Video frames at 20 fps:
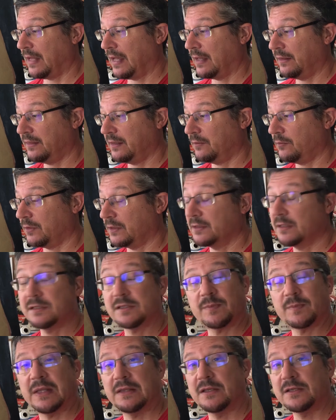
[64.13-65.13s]
I think we're going to
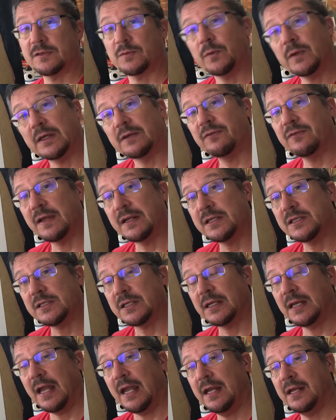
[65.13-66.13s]
spend this week
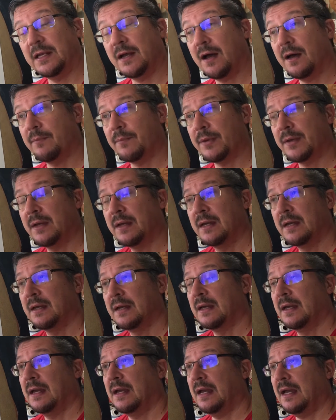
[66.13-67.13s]
finishing 8 up.
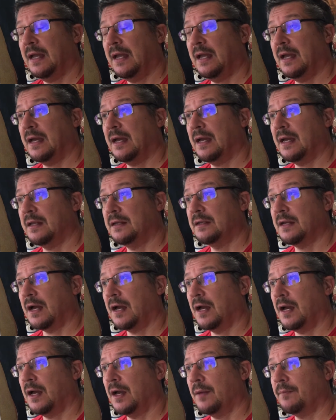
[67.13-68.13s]
And
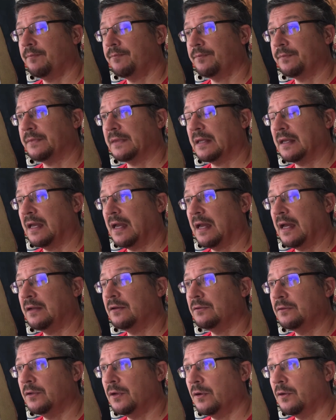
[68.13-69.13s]
I
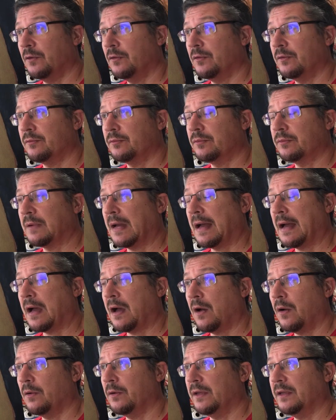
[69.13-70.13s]
don't know
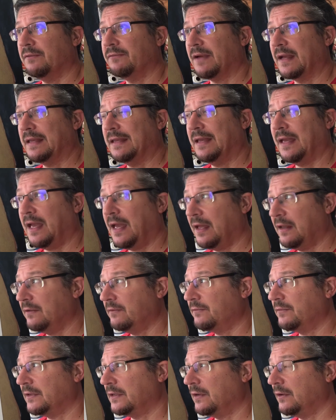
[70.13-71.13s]
if I can
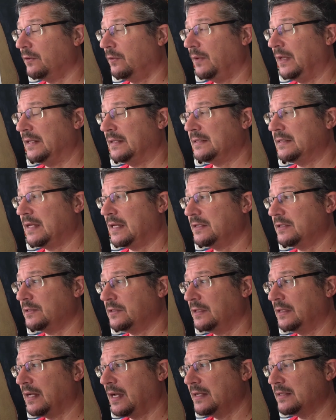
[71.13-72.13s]
figure out a way to test
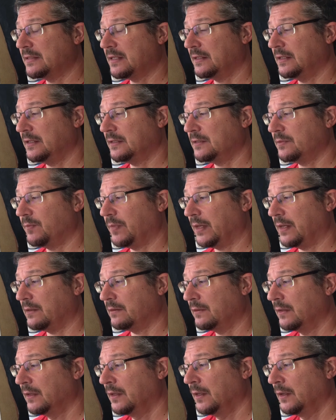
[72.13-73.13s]
you guys on this, but
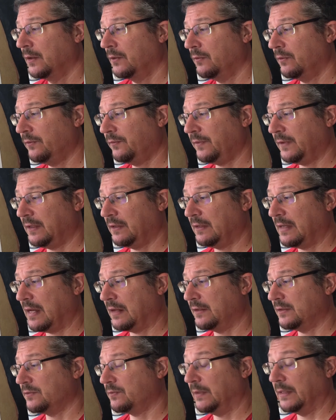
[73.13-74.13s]
we'll figure it out
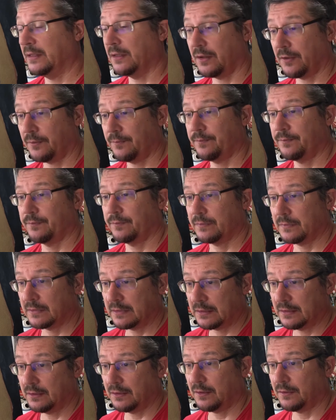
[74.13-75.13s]
as we go.
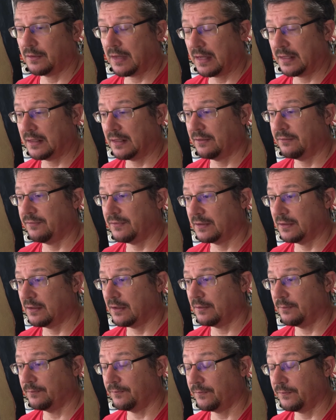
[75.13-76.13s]
I got to figure
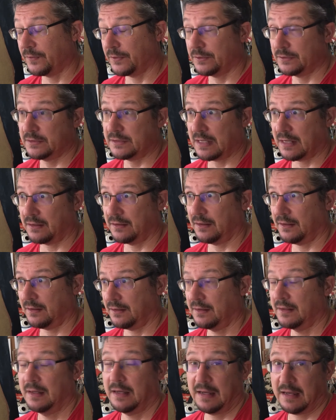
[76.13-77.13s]
out first how to
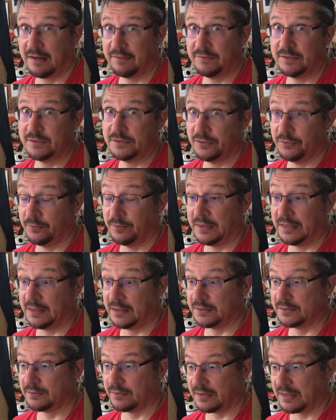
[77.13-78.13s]
have the Zoom
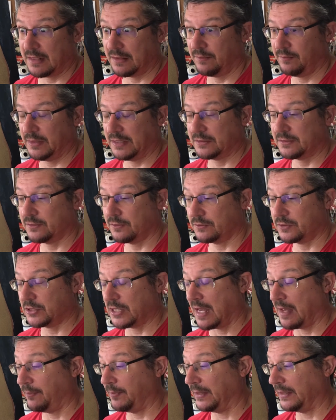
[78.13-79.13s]
meetings without it being so
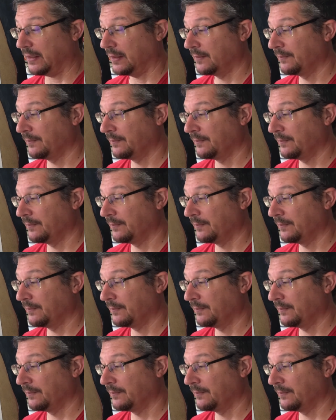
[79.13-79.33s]
choppy.